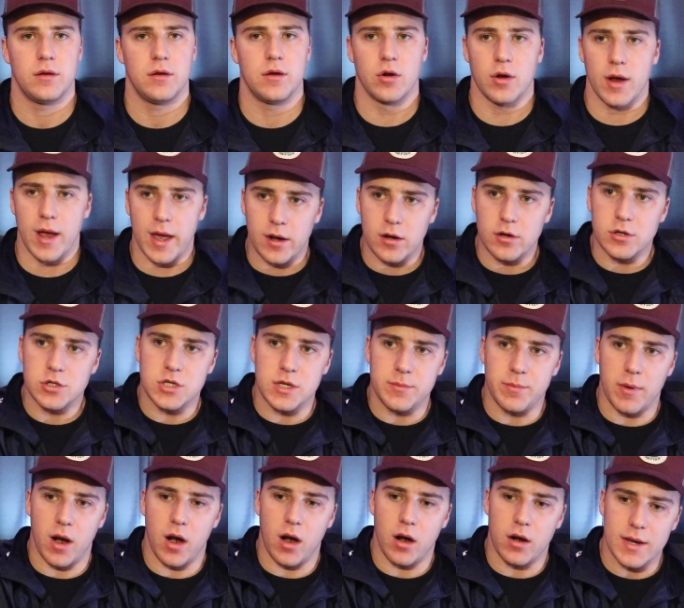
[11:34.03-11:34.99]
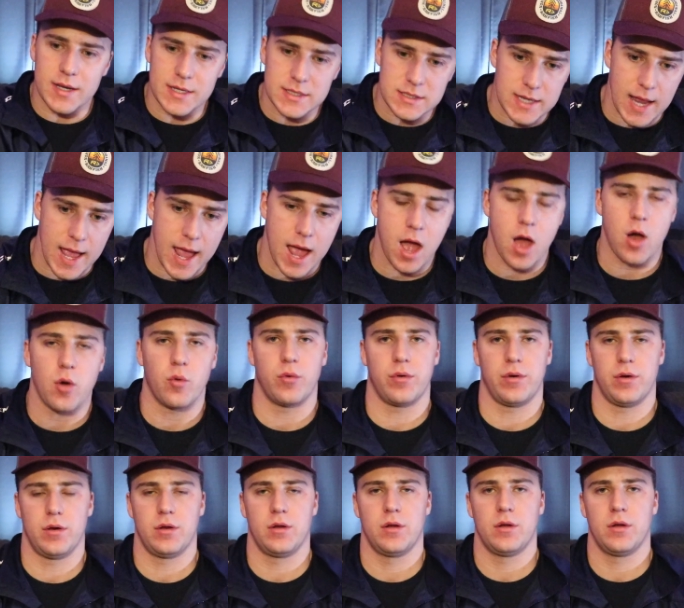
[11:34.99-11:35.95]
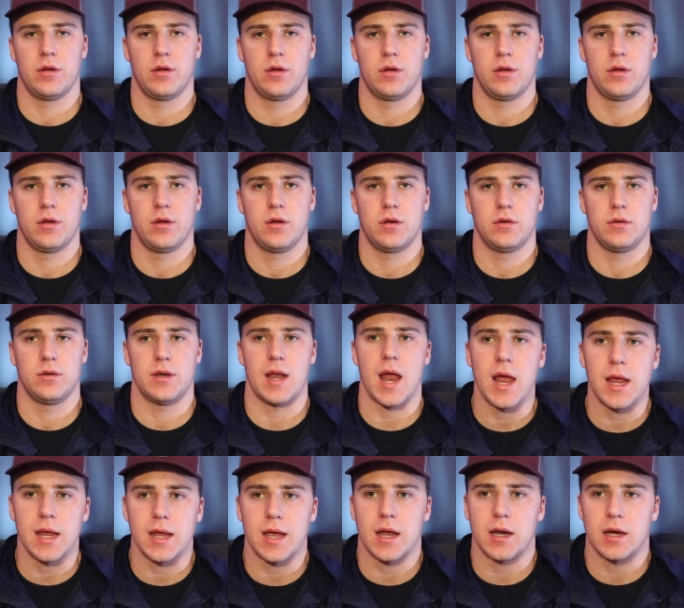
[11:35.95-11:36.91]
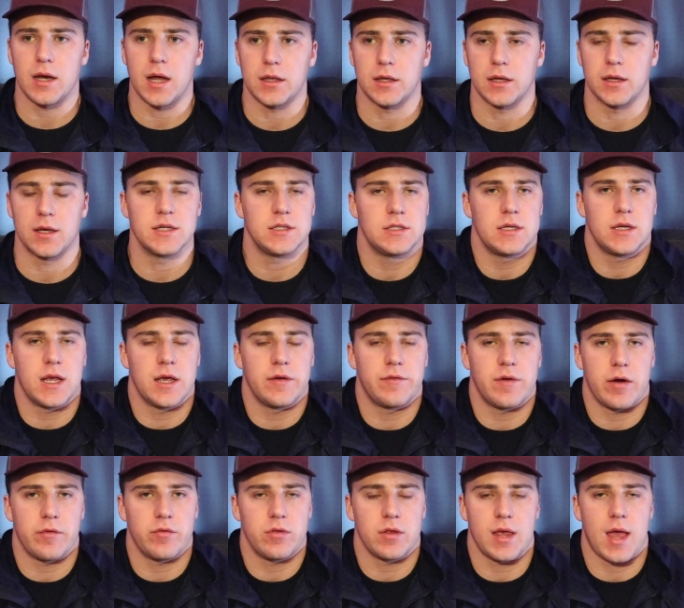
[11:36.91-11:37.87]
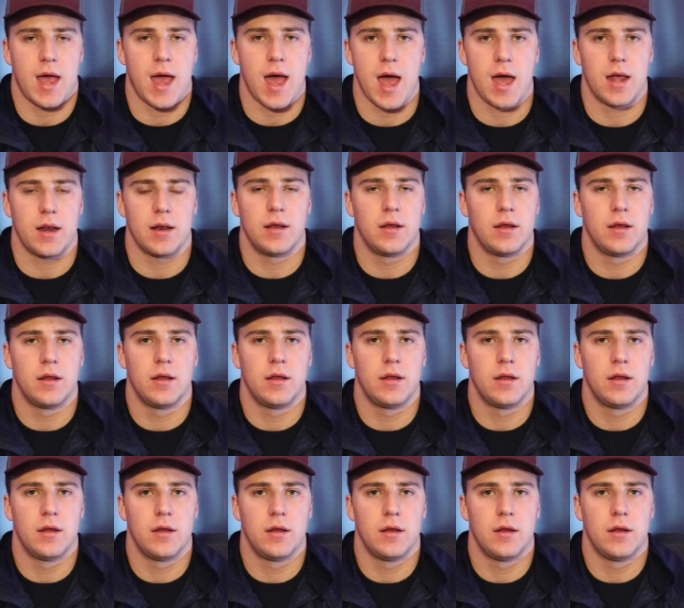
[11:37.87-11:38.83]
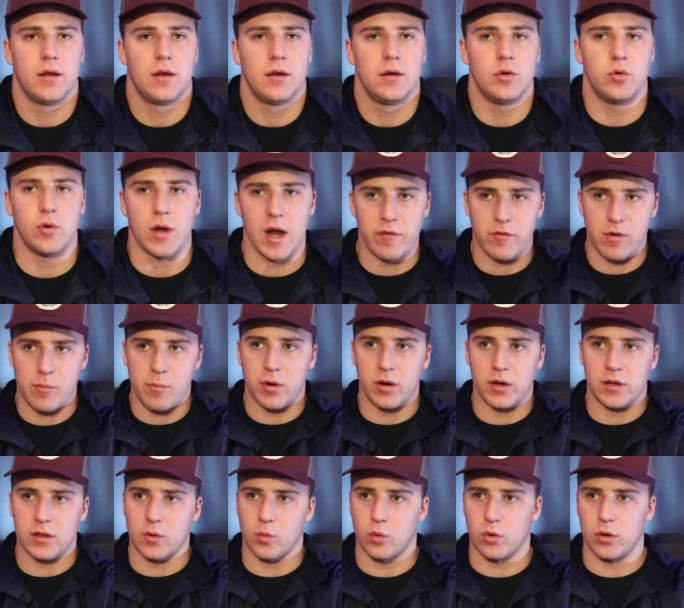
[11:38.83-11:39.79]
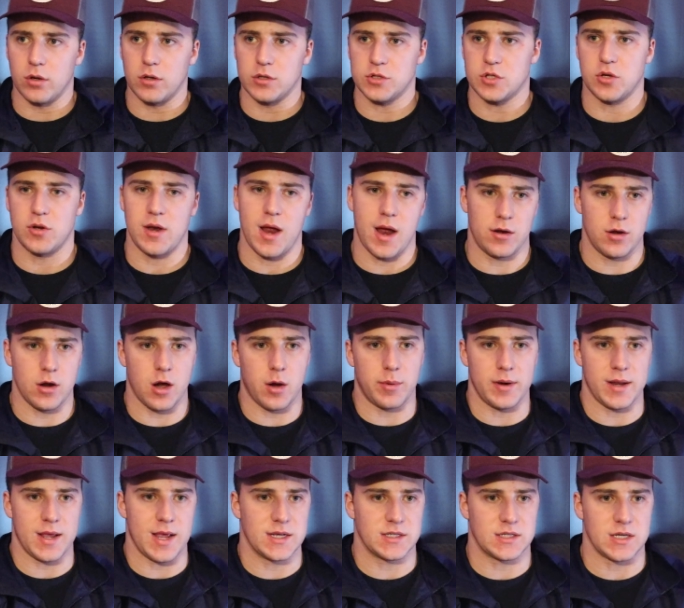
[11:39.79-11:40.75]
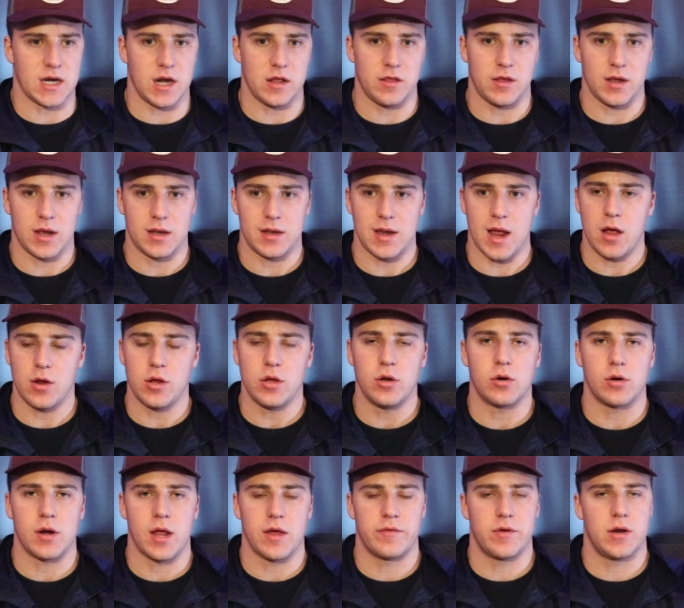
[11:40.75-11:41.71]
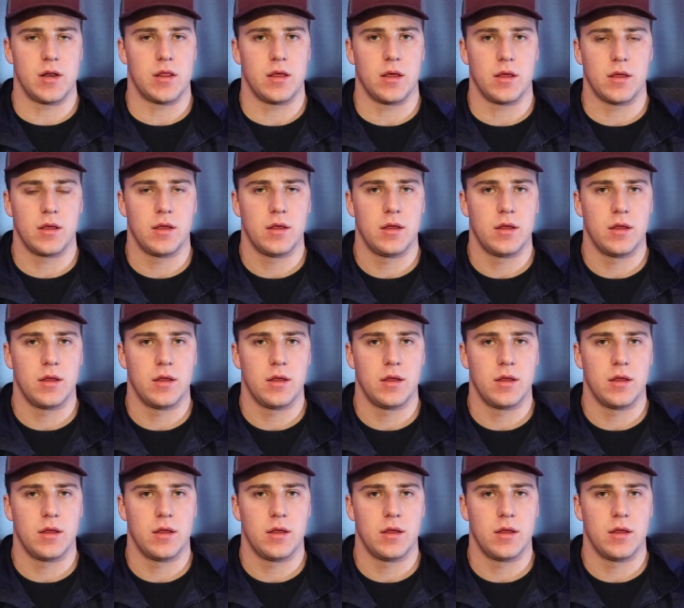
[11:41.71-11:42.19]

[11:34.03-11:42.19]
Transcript: Your energy bar is down. Now you got nothing because you give everything you had to everybody in the world. So now nobody has anything and now you don't have anything.